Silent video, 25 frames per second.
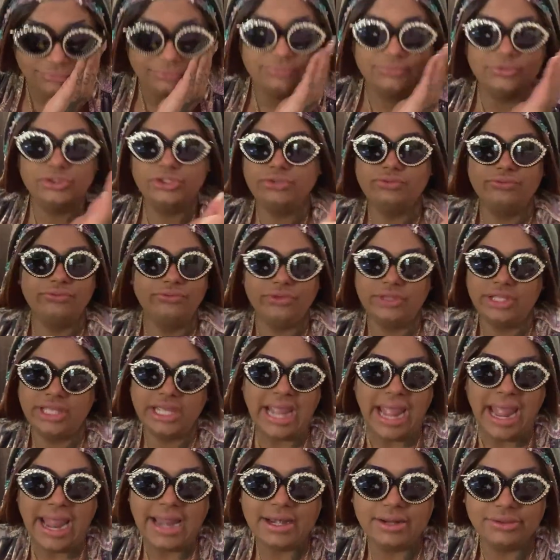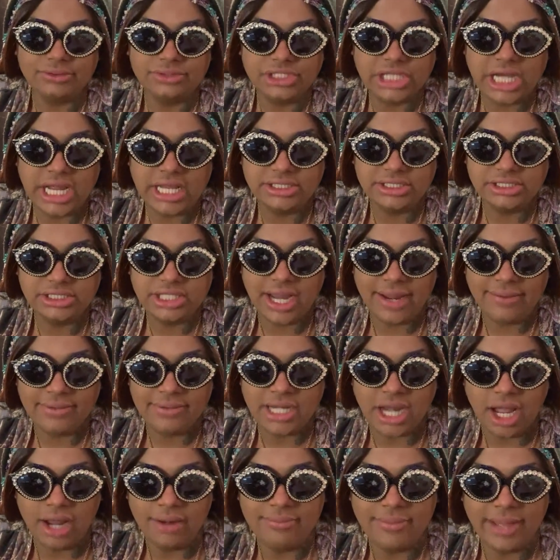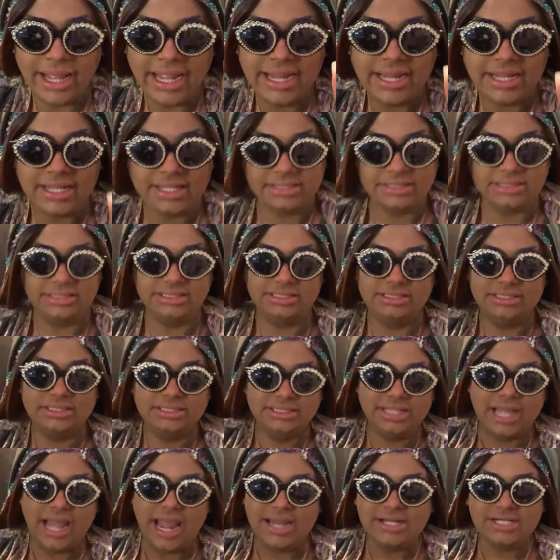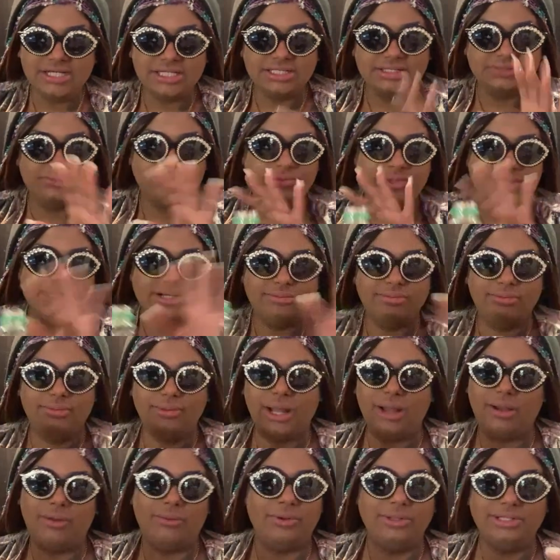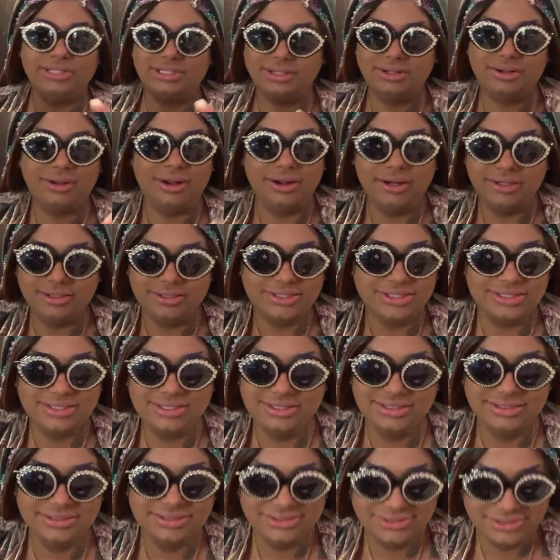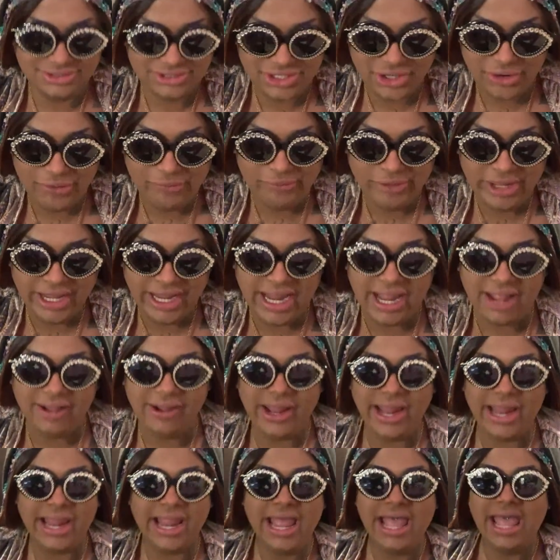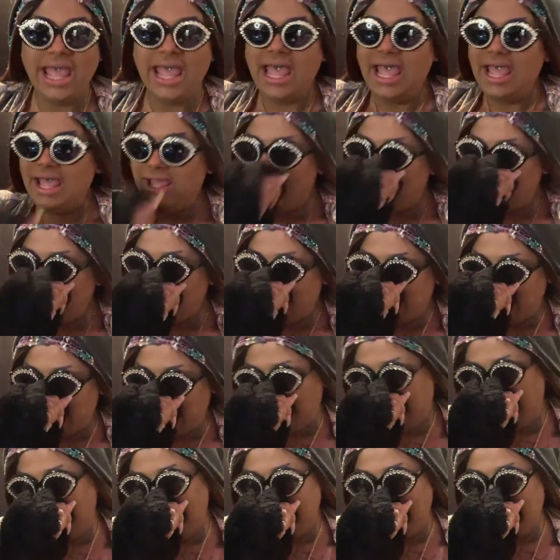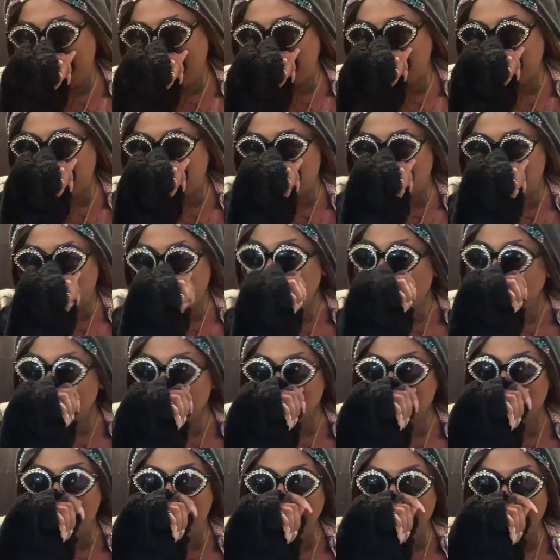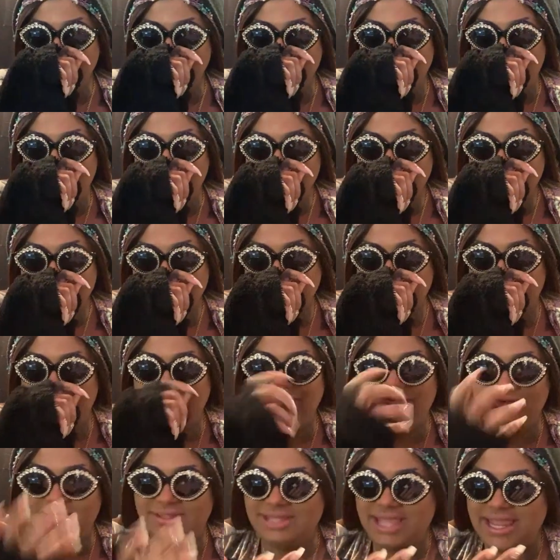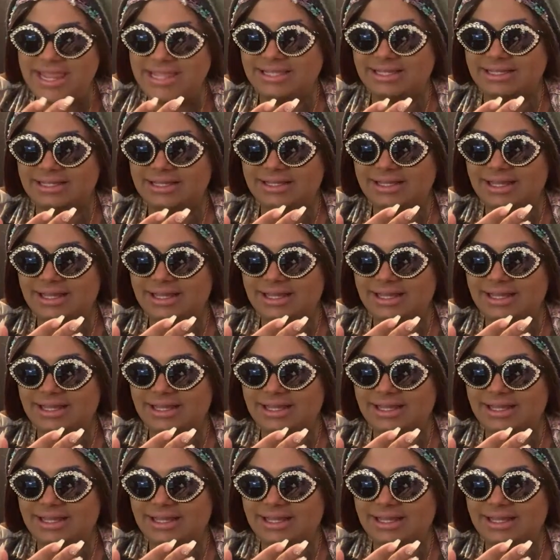Truthfully, I don't judge. I'm non-biased. I just read about what the cards show me, okay? And it's kind of nuts because I feel like